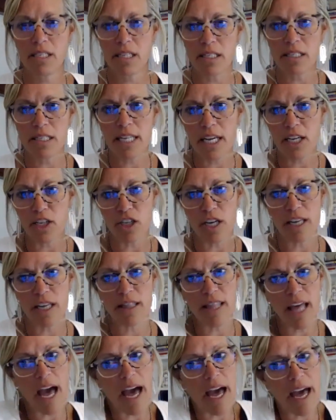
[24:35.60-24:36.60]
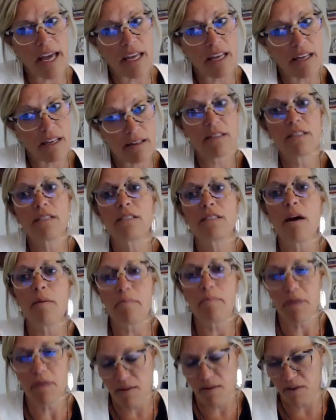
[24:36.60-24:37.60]
a sensation that
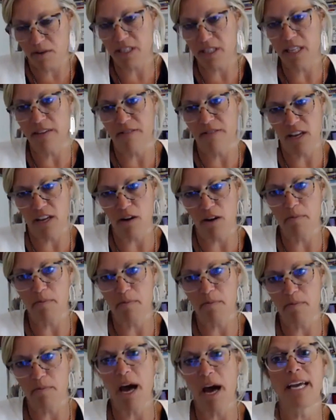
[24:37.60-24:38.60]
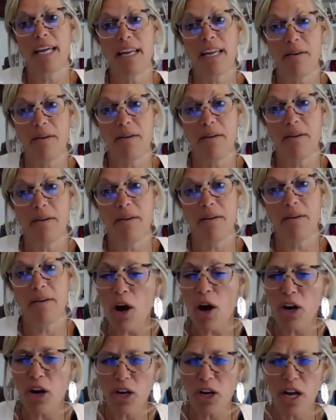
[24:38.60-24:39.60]
something was leaving your body and it was a
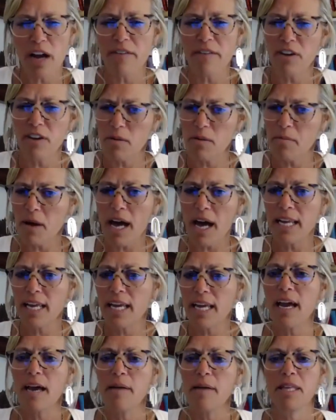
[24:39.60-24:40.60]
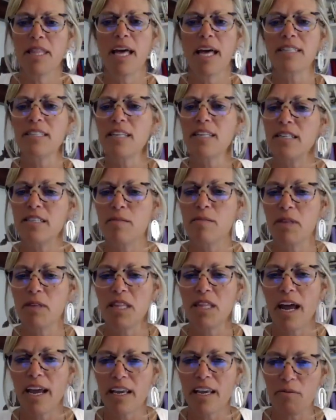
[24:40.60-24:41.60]
part of your body. That's not
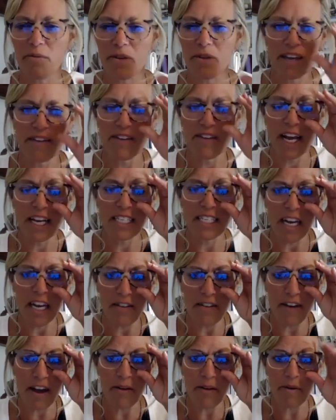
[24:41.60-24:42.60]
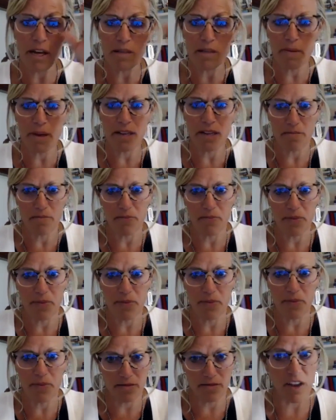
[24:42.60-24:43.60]
something that I can really even identify with, but
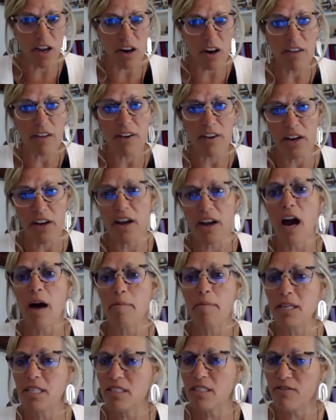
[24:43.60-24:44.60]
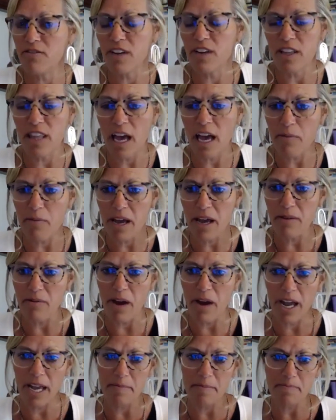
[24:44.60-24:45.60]
it's very common to feel that
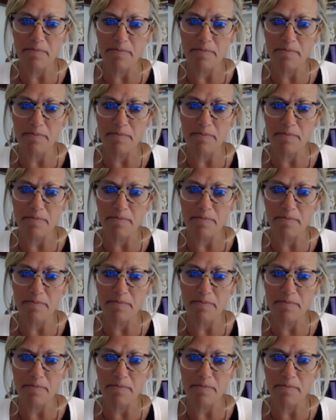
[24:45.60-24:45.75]
way.